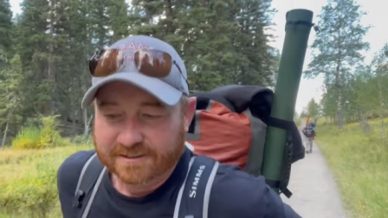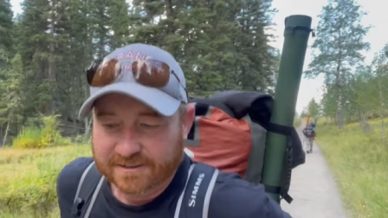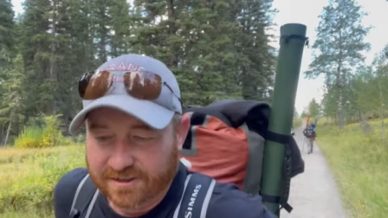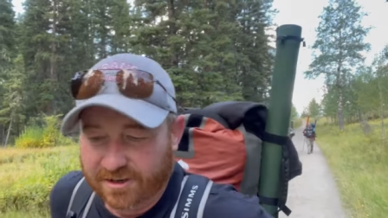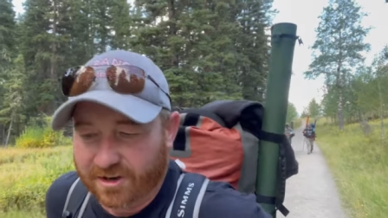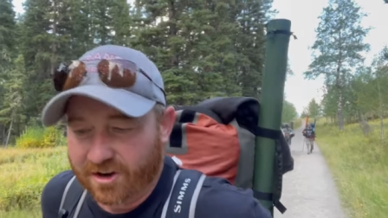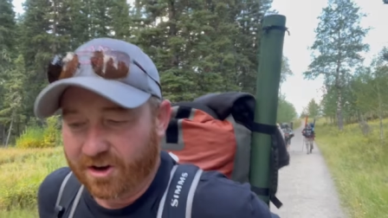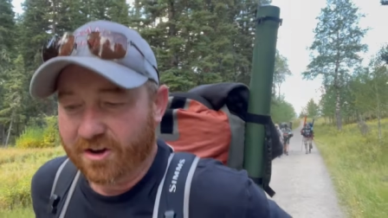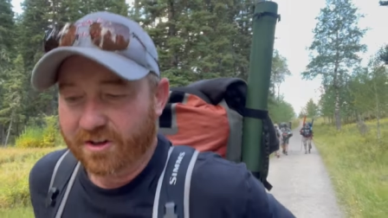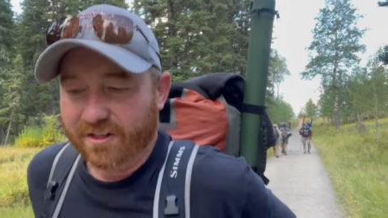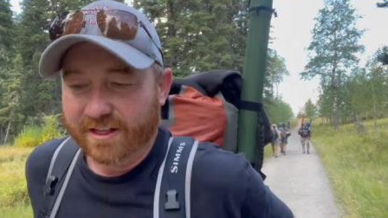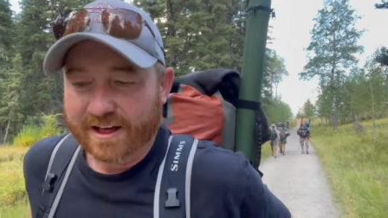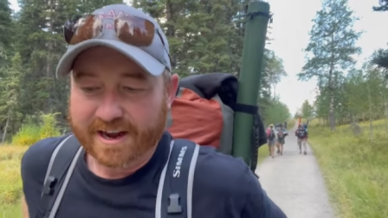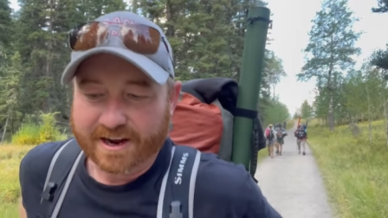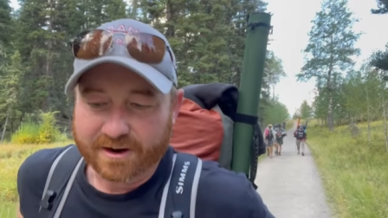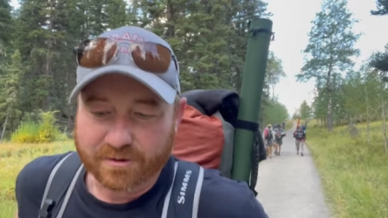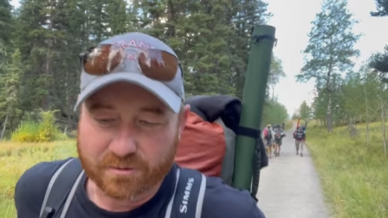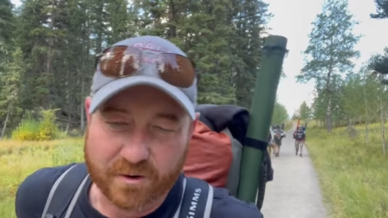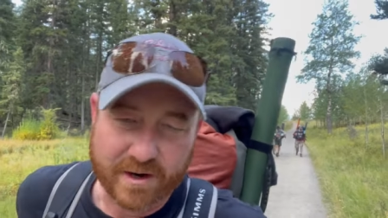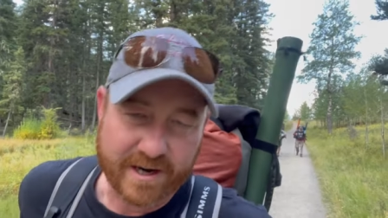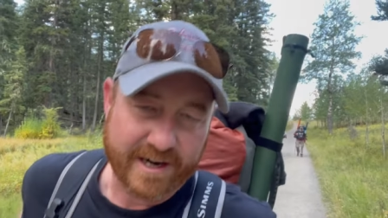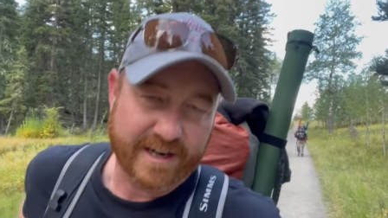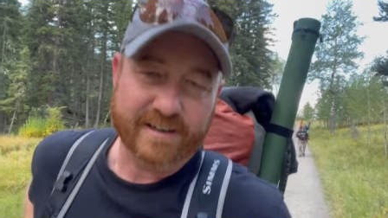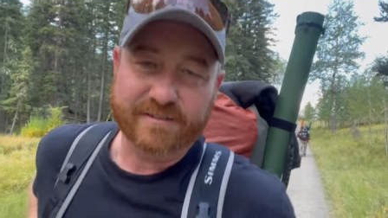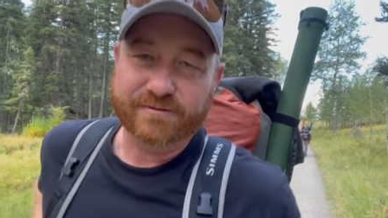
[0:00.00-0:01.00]
all that
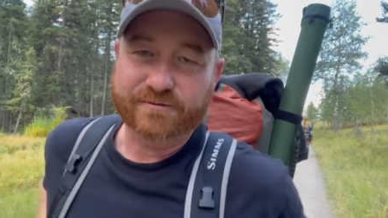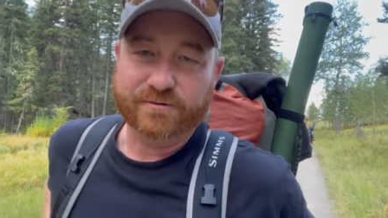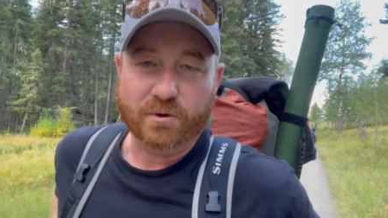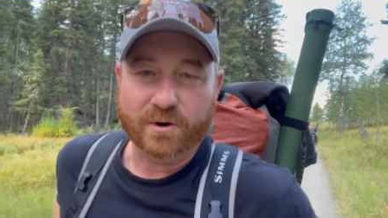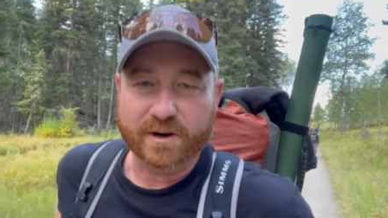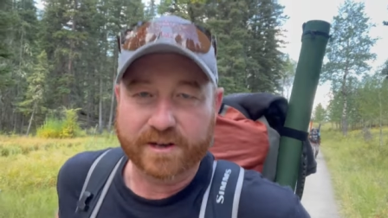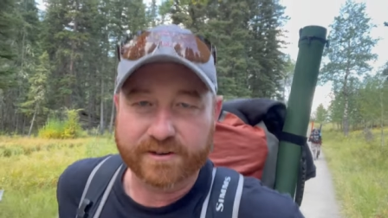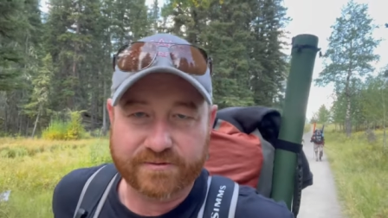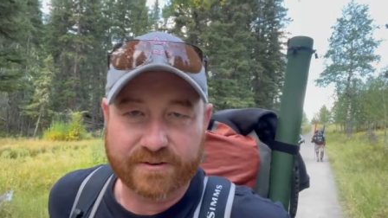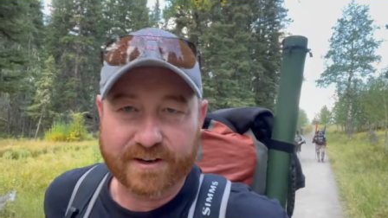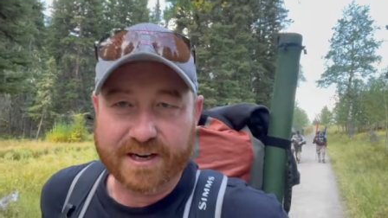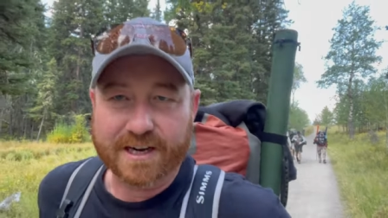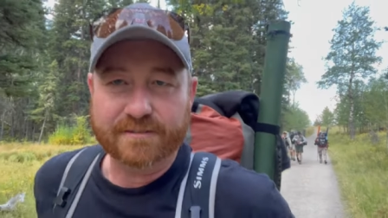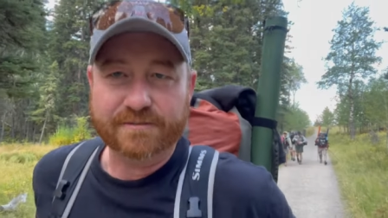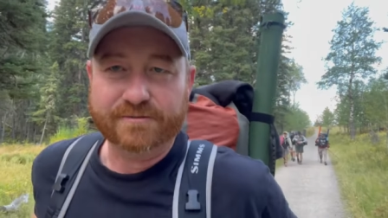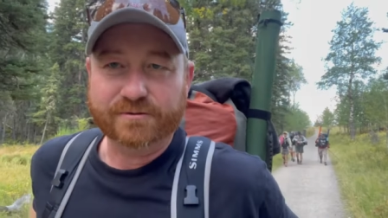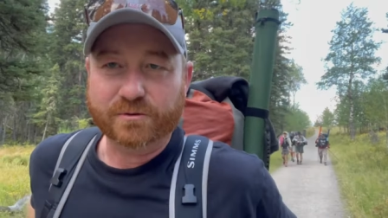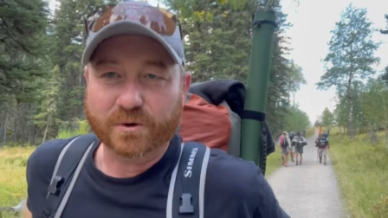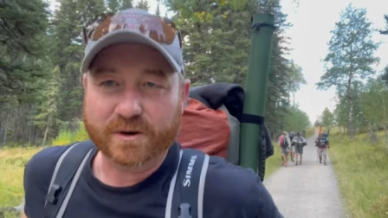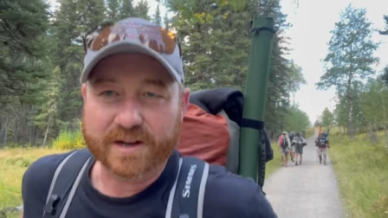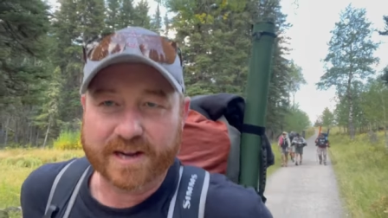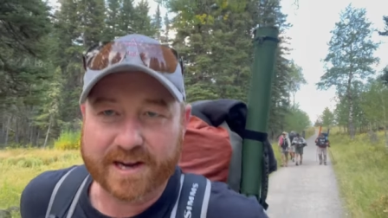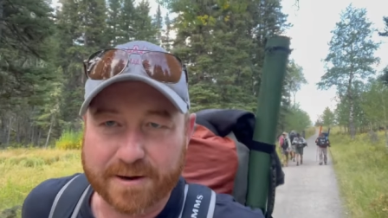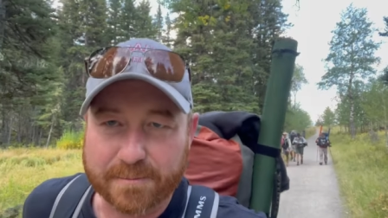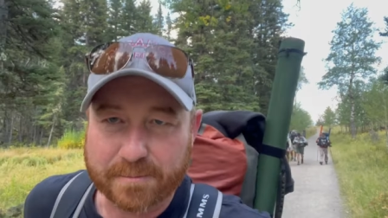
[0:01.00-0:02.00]
way, 45,
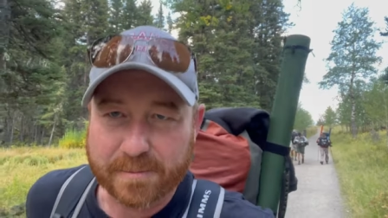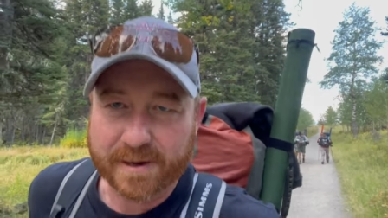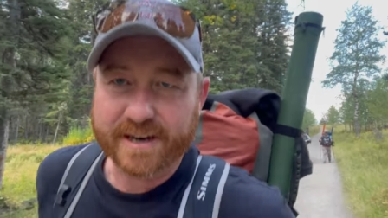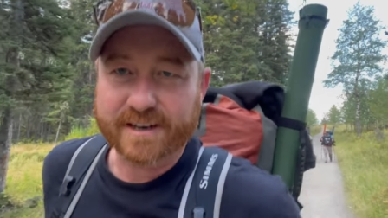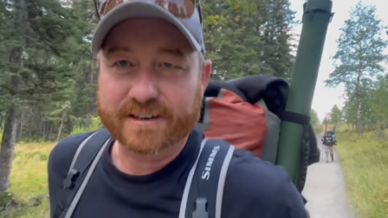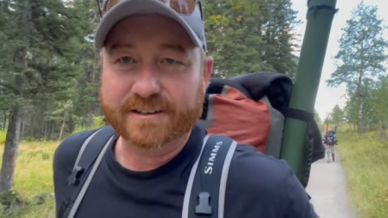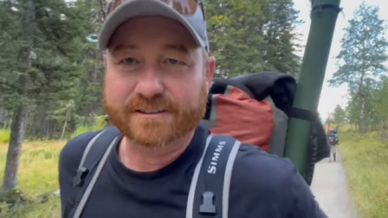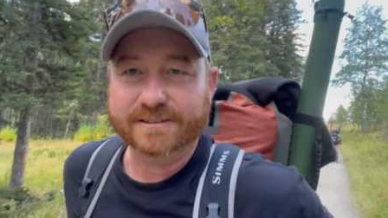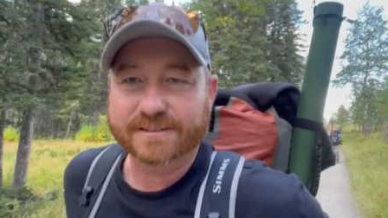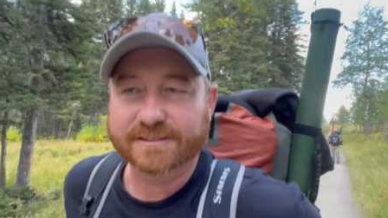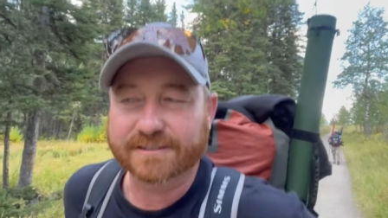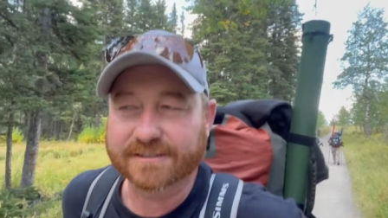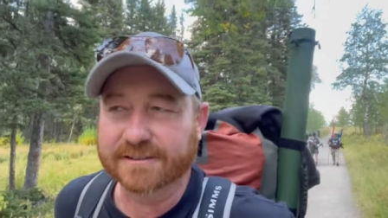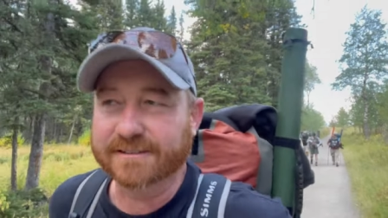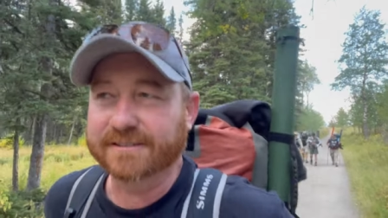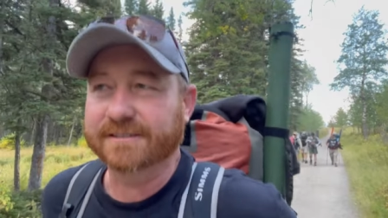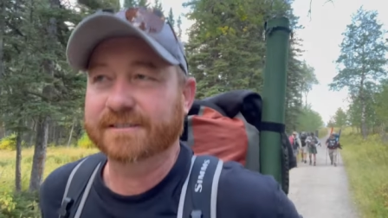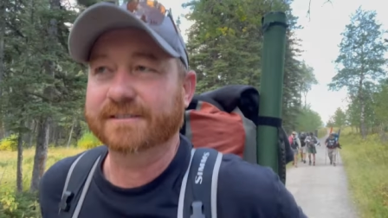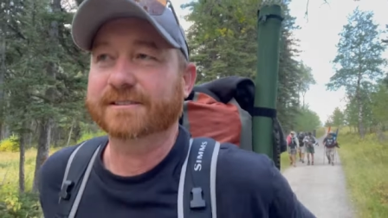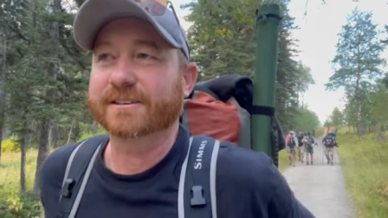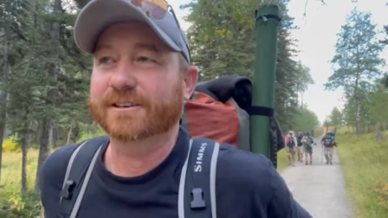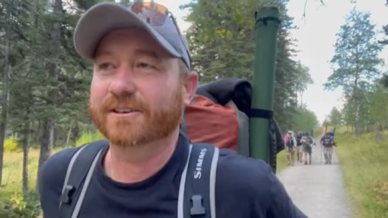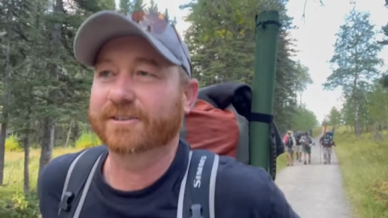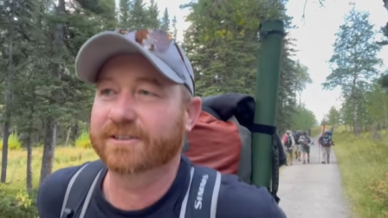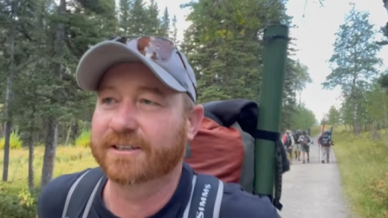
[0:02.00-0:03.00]
48 pounds. And
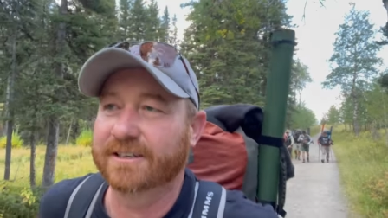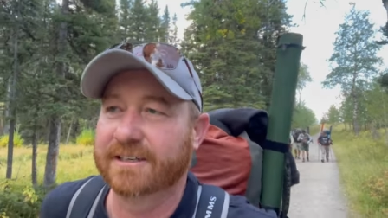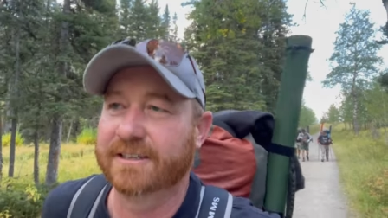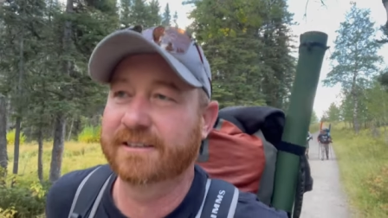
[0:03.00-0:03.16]
so